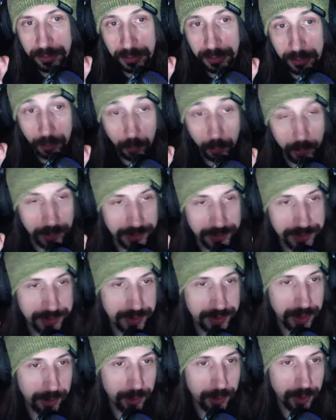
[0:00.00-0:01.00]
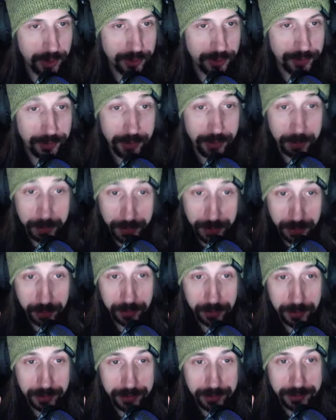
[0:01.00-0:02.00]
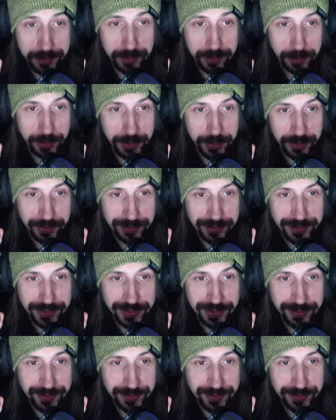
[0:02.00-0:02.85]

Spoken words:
Whilst I watched for the appearances